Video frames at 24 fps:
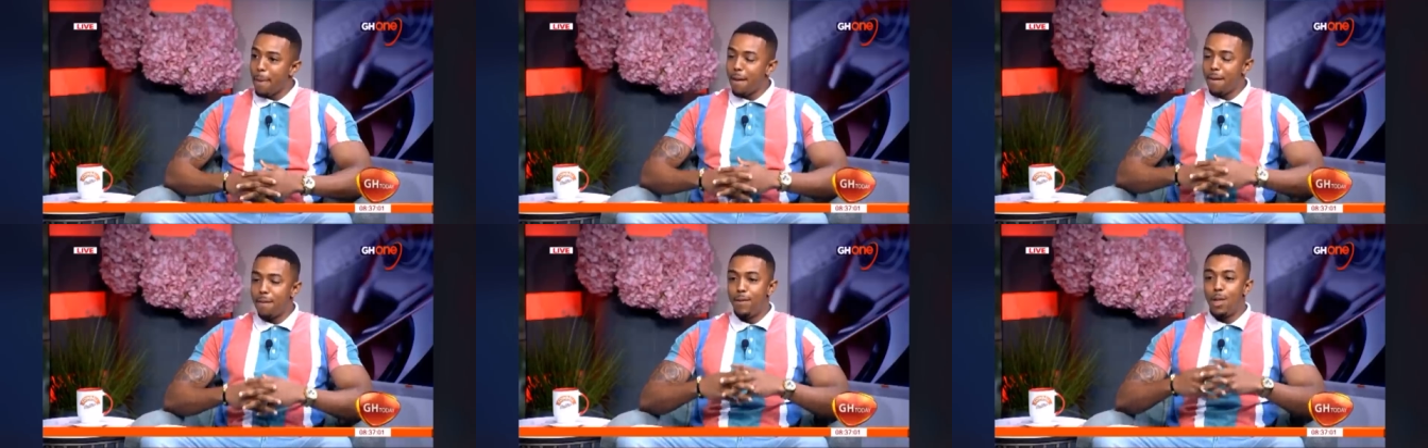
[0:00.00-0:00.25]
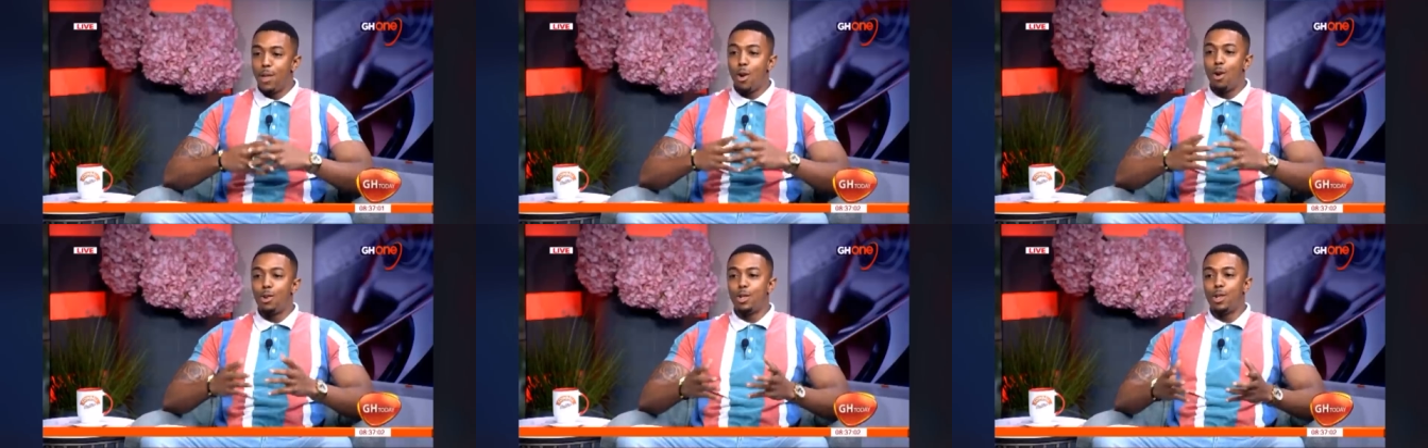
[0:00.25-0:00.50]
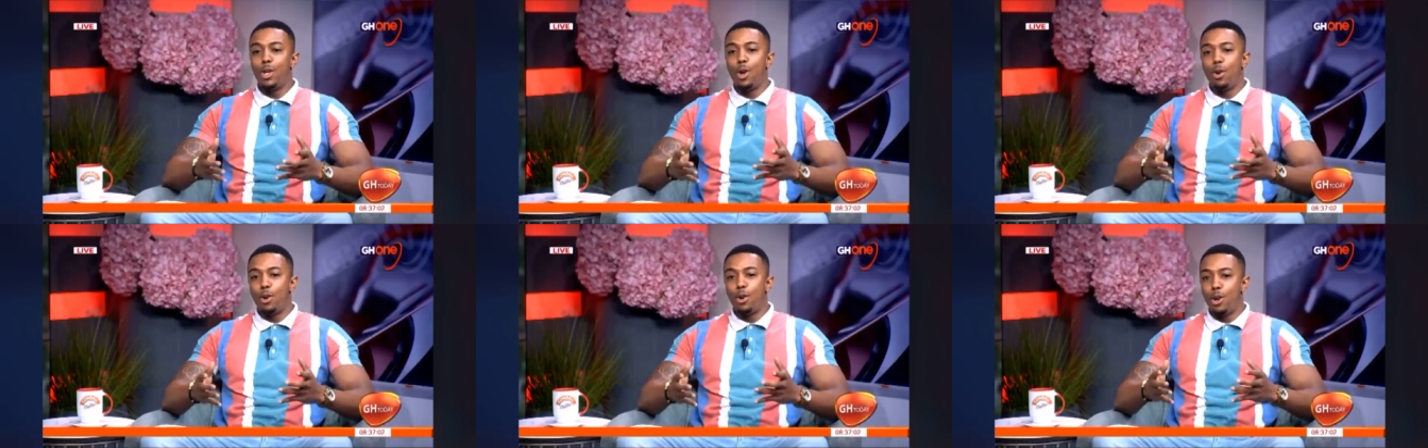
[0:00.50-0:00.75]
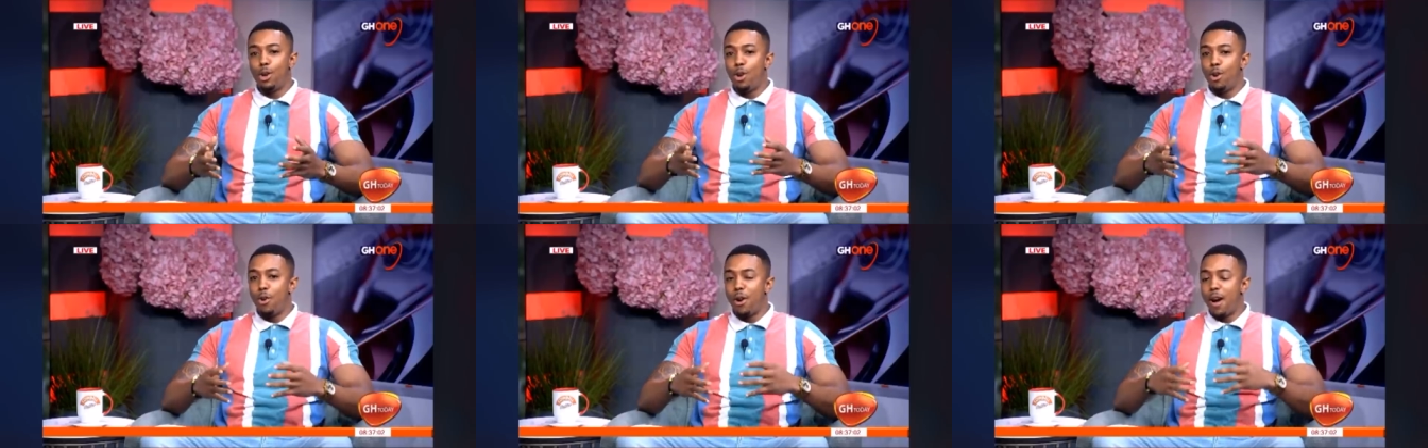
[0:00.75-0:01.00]
For those who
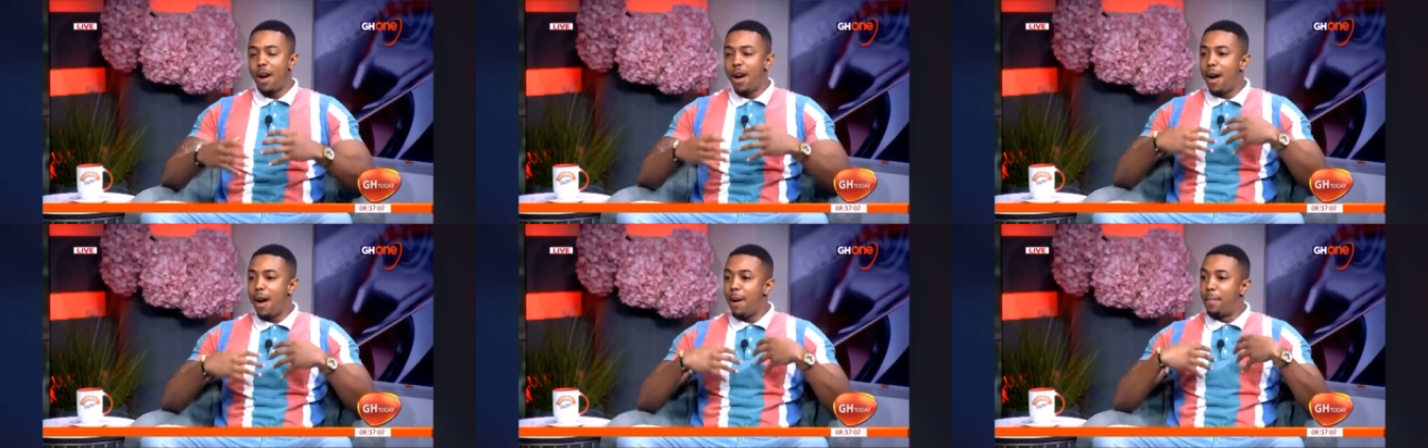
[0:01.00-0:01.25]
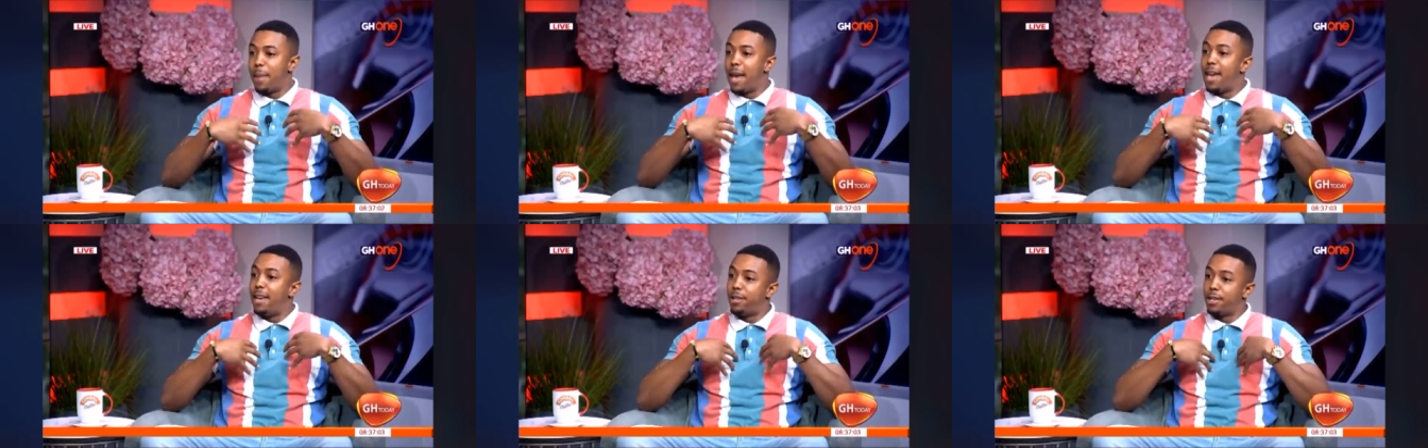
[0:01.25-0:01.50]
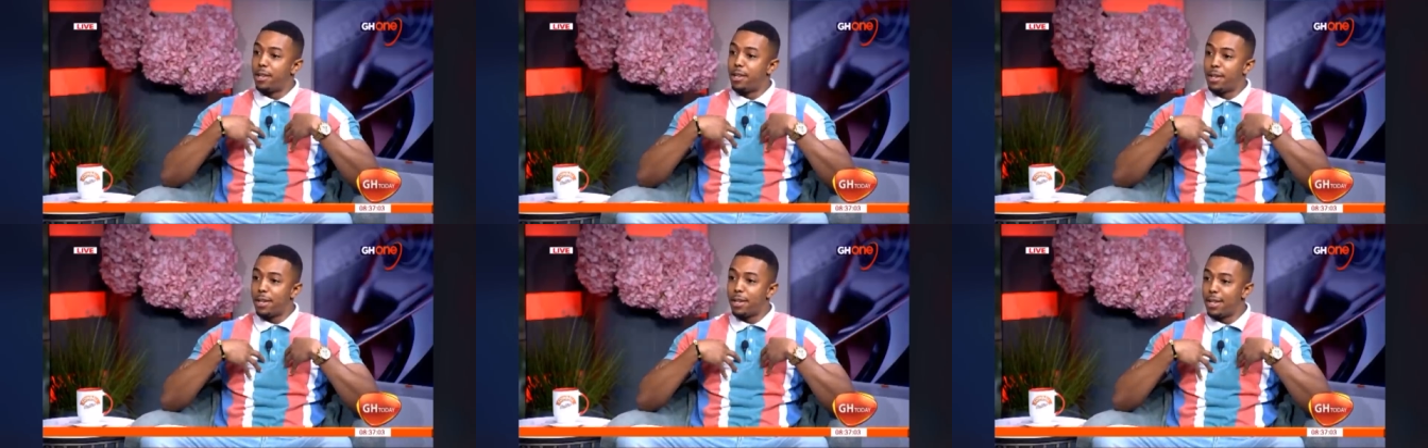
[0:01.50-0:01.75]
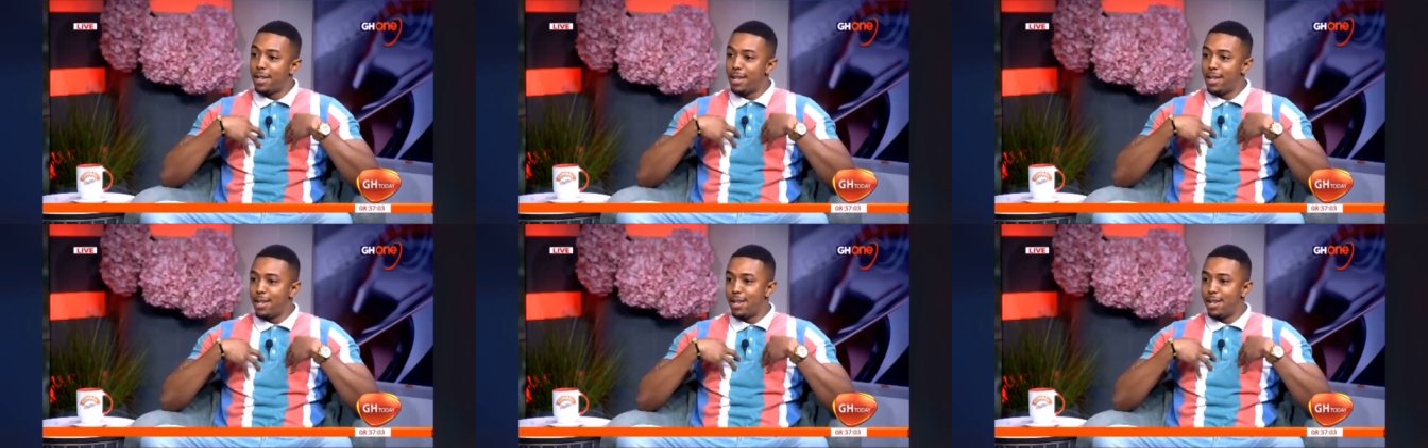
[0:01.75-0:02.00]
don't know, I'm Haitian,
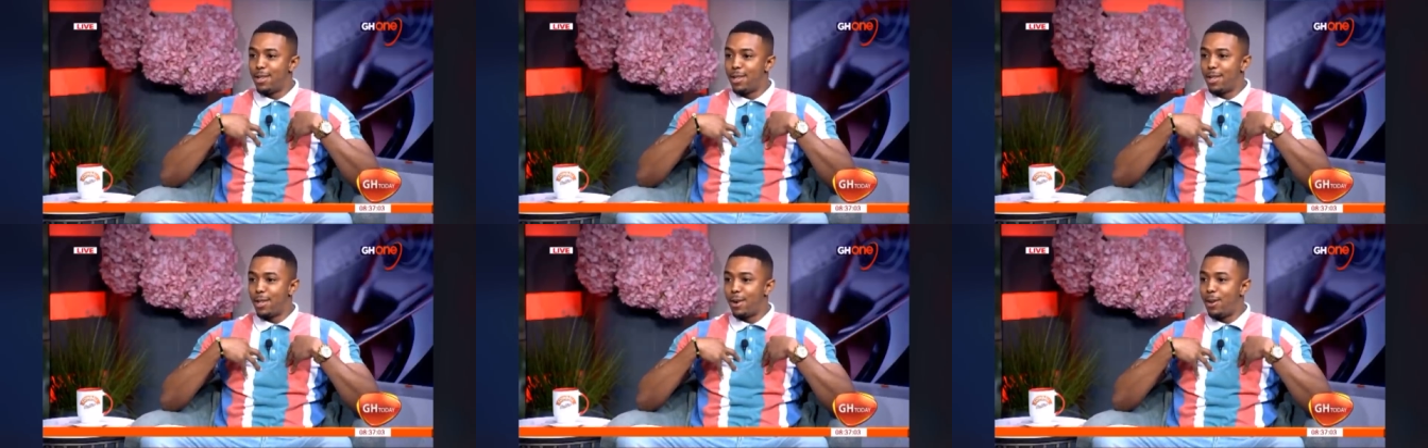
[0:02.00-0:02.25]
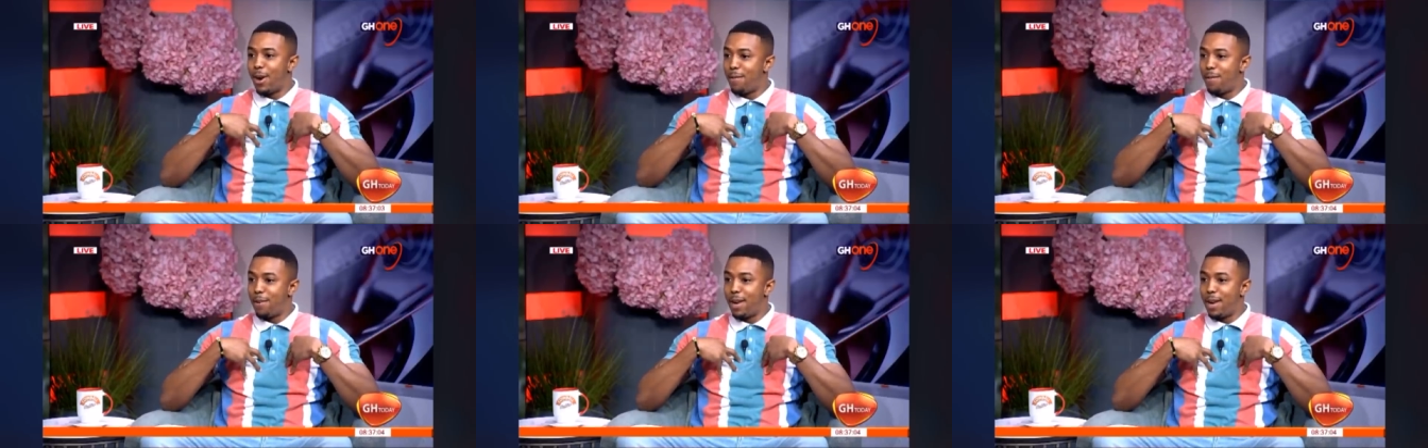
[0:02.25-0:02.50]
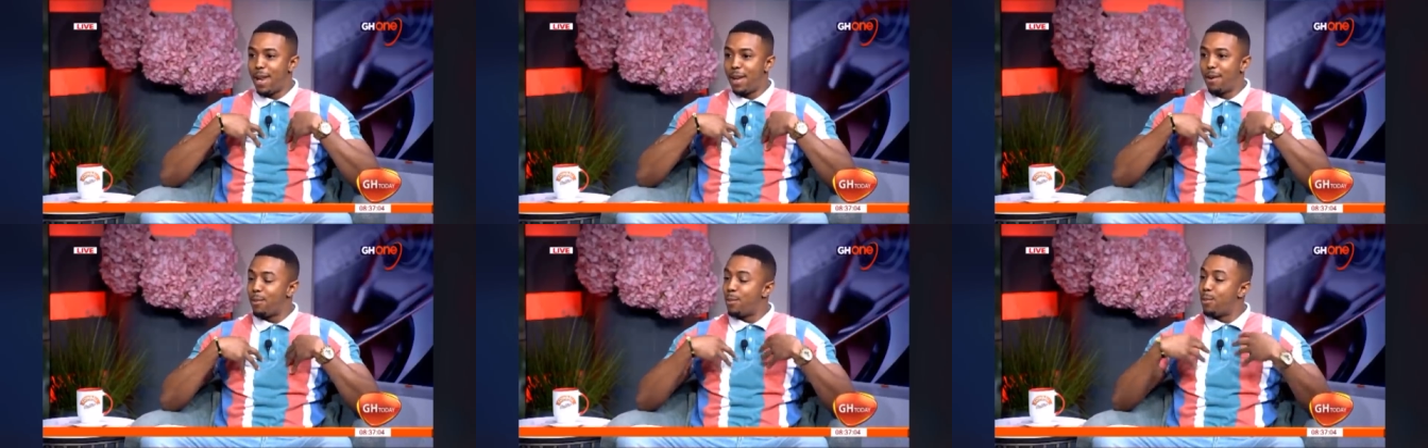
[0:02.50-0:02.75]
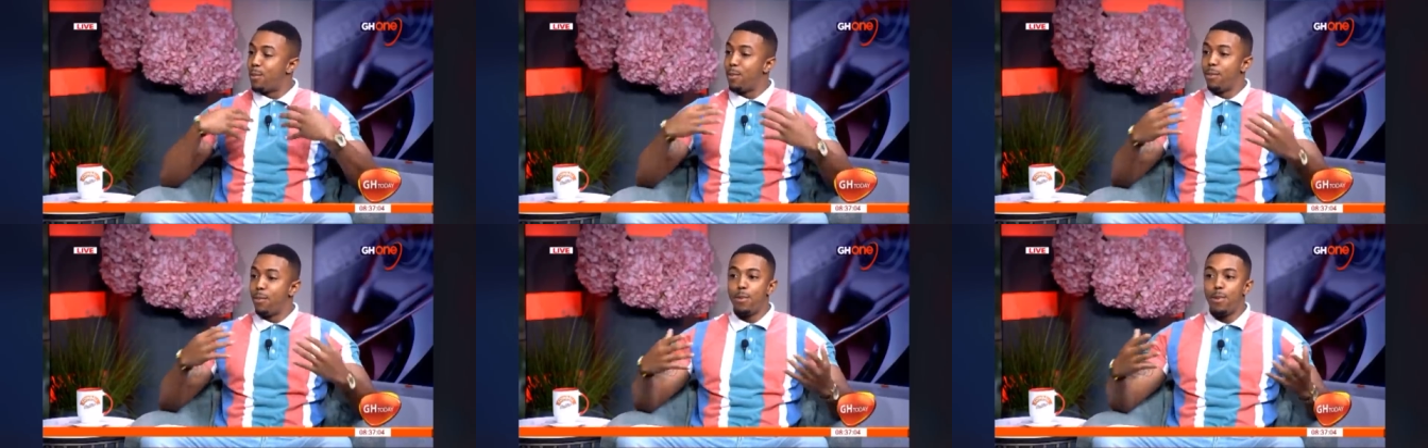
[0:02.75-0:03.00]
so I feel like
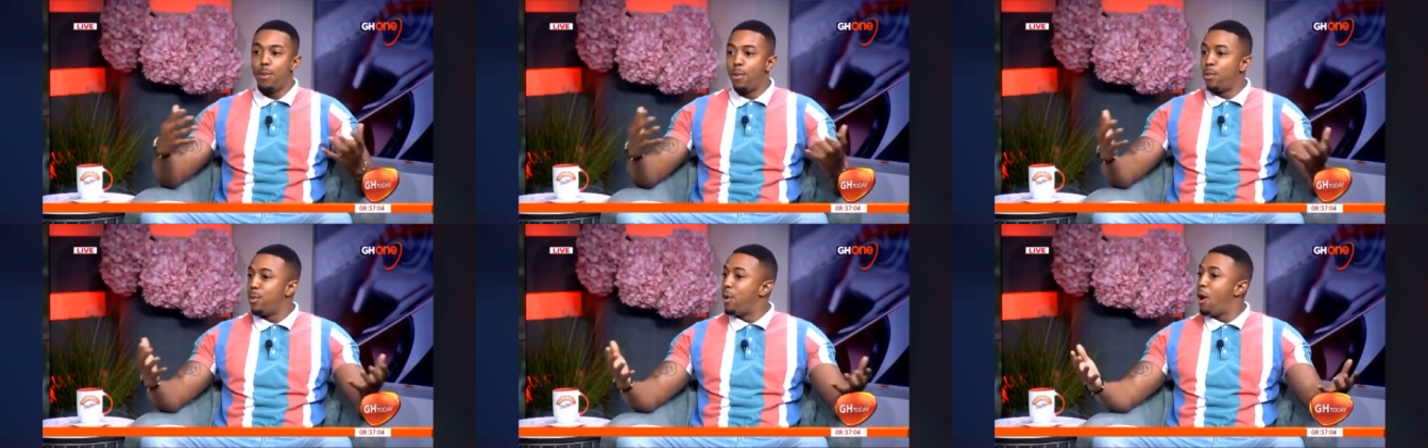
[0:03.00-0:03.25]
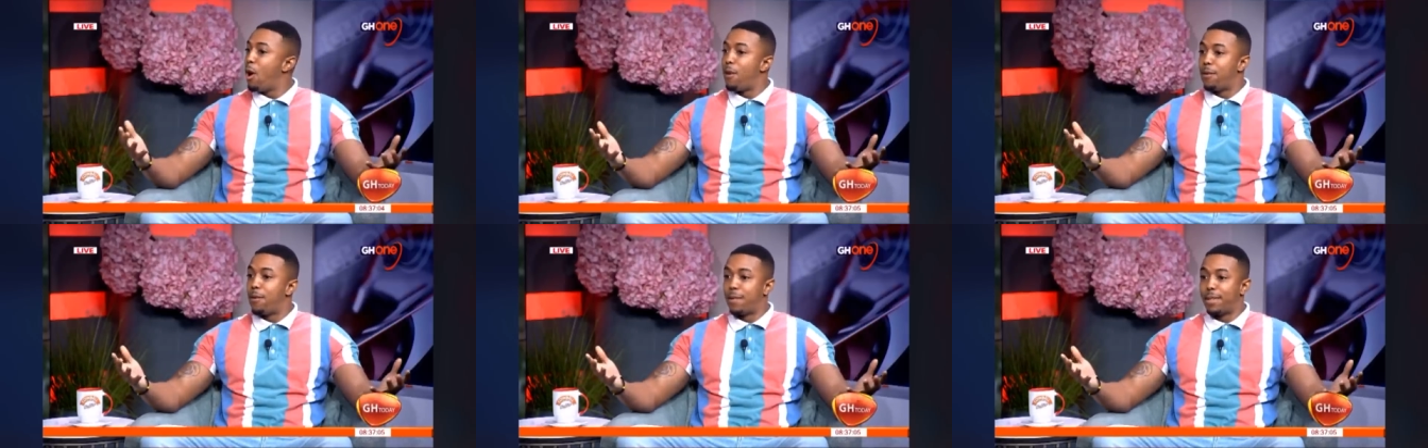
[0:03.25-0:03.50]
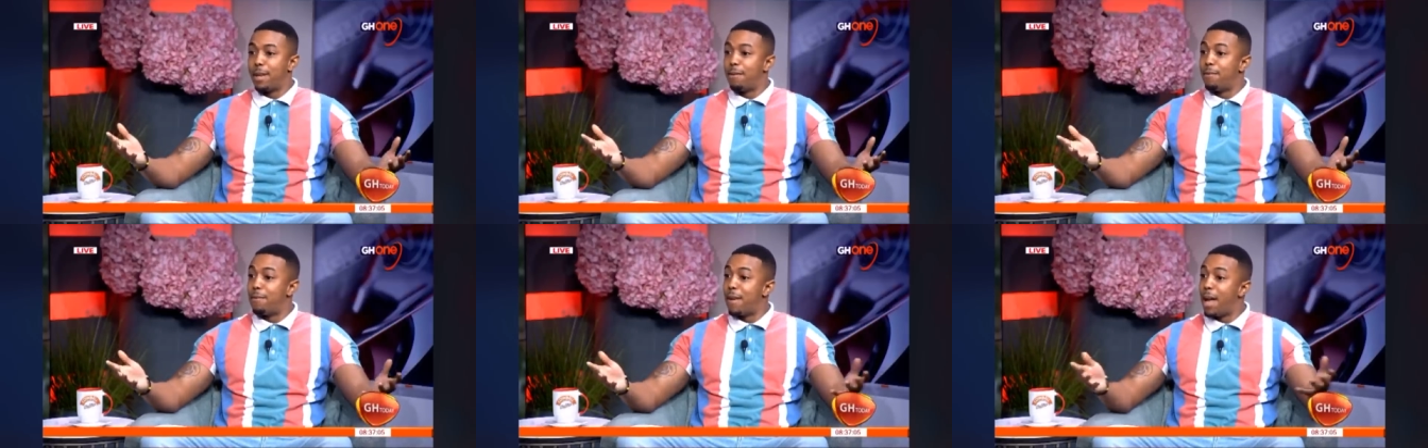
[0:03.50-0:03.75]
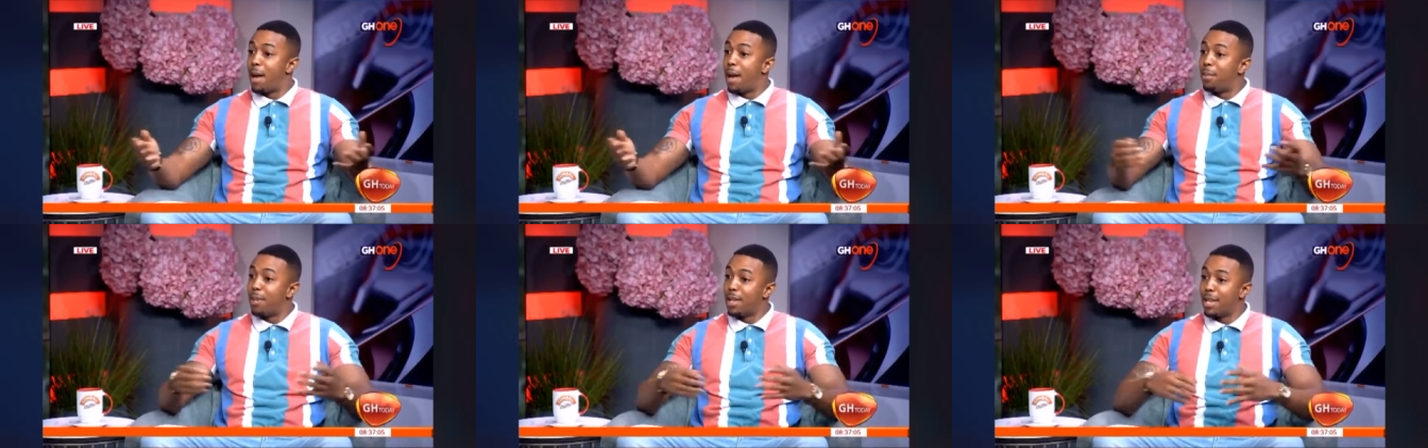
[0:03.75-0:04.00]
we, we're all the same
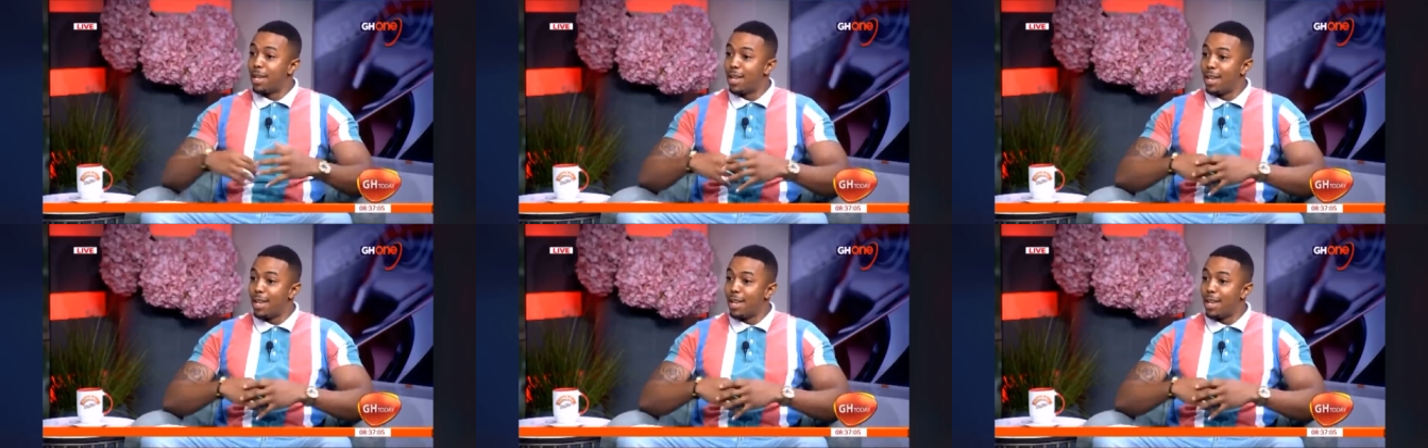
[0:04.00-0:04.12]
family.